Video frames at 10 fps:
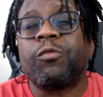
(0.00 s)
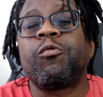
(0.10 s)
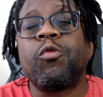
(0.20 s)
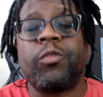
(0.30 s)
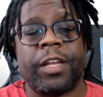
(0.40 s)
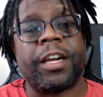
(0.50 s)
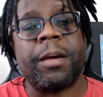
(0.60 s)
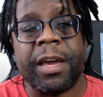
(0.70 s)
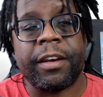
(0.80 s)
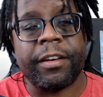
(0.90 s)
the rules that
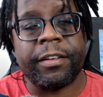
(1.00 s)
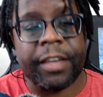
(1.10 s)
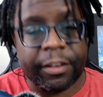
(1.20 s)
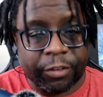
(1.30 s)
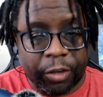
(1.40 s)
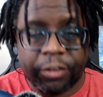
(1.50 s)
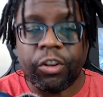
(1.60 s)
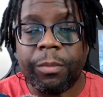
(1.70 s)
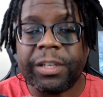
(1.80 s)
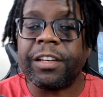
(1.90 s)
come out of this case. So let's
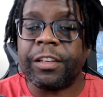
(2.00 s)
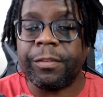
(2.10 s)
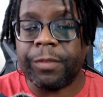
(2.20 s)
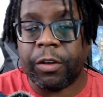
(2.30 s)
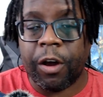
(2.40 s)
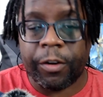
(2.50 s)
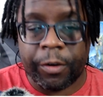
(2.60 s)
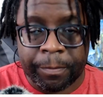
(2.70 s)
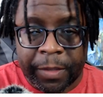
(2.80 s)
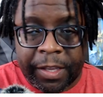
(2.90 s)
start with Tennessee v.
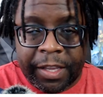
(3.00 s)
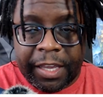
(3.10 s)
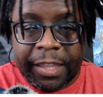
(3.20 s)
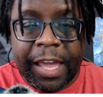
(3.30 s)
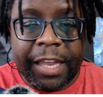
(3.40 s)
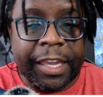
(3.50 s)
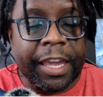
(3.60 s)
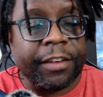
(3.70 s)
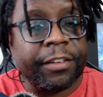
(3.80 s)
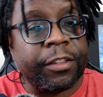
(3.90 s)
Garner. In that
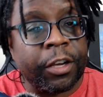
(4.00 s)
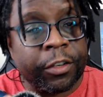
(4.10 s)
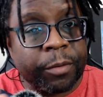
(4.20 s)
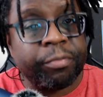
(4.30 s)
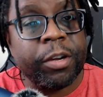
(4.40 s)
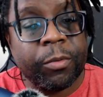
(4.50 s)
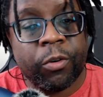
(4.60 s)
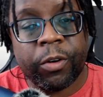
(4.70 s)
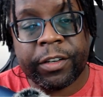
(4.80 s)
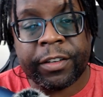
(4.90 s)
case, the Supreme
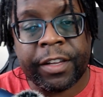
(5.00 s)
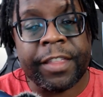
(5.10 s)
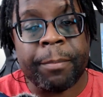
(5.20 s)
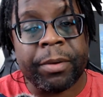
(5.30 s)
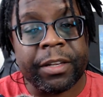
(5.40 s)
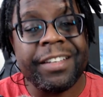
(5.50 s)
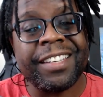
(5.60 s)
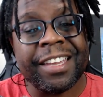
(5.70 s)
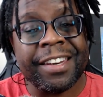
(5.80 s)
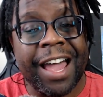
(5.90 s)
Court said that police
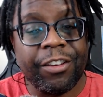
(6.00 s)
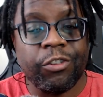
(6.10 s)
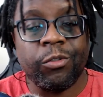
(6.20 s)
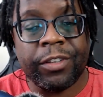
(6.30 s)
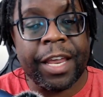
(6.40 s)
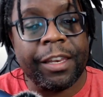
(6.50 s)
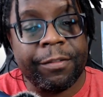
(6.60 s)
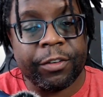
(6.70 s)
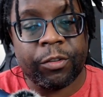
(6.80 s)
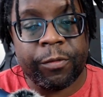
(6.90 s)
cannot use deadly
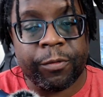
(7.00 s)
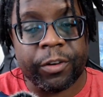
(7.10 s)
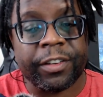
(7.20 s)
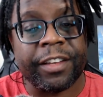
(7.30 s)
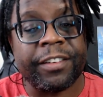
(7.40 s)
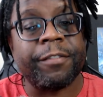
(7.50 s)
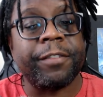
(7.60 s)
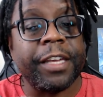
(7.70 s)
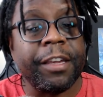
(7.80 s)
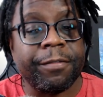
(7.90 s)
physical force against a
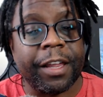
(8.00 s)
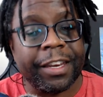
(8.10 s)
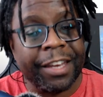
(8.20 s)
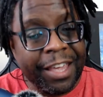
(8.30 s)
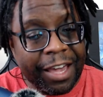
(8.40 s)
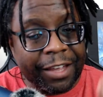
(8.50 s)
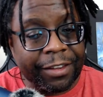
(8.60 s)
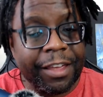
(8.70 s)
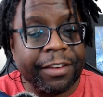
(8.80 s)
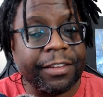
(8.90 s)
fleeing felon
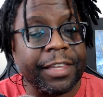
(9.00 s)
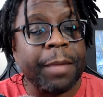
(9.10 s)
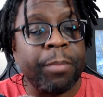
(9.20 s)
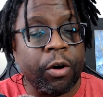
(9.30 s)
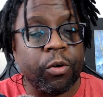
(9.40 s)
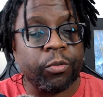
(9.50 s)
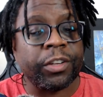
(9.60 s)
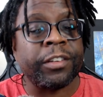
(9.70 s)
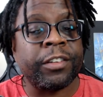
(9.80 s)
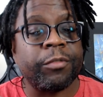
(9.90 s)
unless they pose
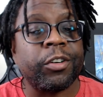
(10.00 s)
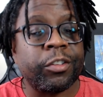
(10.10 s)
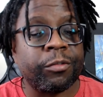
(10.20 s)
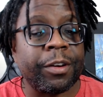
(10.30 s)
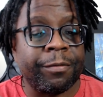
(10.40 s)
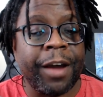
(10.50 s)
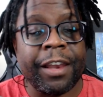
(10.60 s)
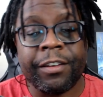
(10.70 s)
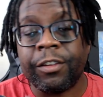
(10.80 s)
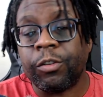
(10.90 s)
a serious threat of
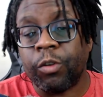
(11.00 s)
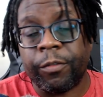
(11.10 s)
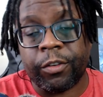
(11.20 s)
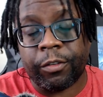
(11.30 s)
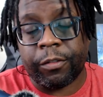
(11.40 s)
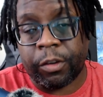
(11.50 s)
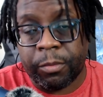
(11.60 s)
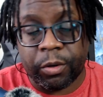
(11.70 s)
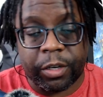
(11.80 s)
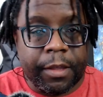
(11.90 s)
violence to the officers of the
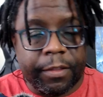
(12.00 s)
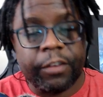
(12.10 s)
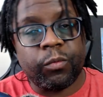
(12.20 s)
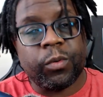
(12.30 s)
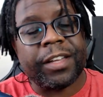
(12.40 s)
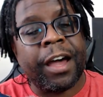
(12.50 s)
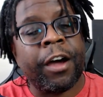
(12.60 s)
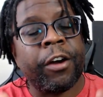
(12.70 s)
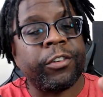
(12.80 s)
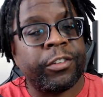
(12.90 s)
community. This was
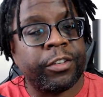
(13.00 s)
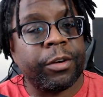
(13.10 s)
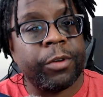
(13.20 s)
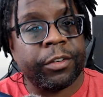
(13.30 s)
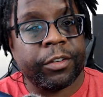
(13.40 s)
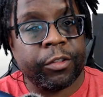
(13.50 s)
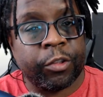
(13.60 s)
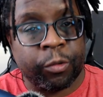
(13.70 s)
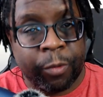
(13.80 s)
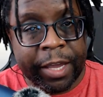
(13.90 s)
our serious
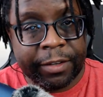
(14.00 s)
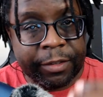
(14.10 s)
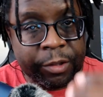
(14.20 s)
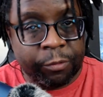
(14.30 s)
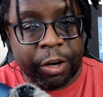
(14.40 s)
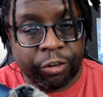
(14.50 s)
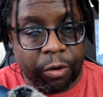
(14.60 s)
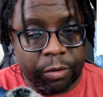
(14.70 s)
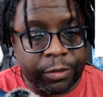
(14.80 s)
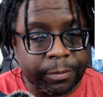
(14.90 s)
threat
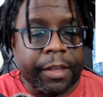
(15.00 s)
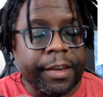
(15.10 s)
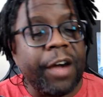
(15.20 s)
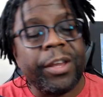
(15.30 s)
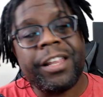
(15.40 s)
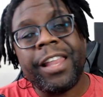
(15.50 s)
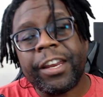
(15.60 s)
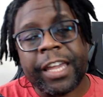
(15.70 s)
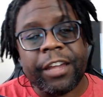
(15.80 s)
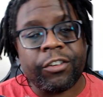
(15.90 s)
threshold. Now, in a
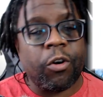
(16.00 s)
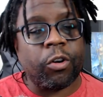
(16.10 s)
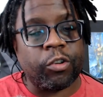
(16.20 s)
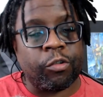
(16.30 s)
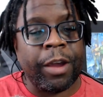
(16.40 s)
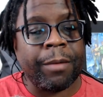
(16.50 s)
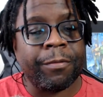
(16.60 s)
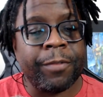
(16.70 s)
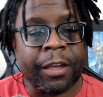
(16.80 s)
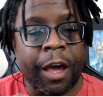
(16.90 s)
later case called Graham
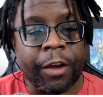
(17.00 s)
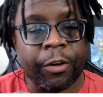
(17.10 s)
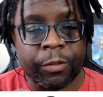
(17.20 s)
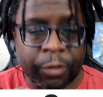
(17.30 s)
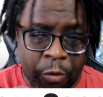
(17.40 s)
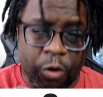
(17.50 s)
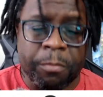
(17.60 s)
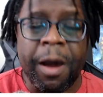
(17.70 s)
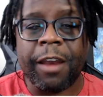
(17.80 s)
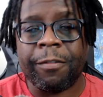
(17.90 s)
v. Connor, the court
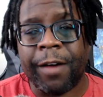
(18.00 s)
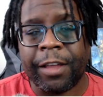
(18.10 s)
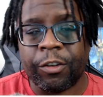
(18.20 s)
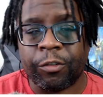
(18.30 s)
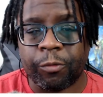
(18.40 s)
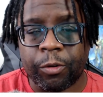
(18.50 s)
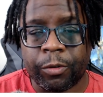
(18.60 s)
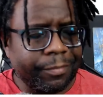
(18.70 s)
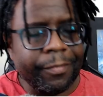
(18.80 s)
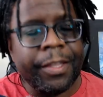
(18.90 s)
modified this
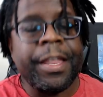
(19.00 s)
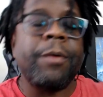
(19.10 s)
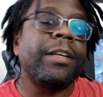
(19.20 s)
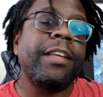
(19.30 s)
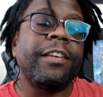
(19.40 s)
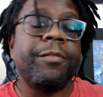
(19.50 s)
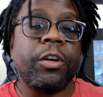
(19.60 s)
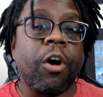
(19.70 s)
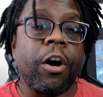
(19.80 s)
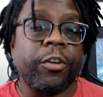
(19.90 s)
rule. Now, in Tennessee v.
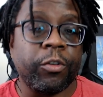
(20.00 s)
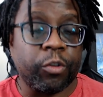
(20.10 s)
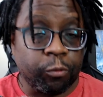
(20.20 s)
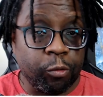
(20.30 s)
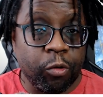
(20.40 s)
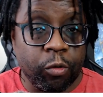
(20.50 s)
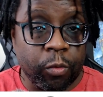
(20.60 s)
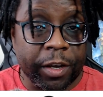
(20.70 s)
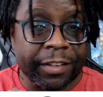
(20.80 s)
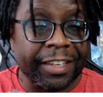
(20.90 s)
Garner, the rule
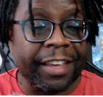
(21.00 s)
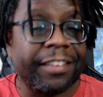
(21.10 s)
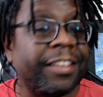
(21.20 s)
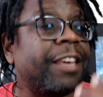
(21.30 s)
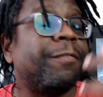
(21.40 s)
was against a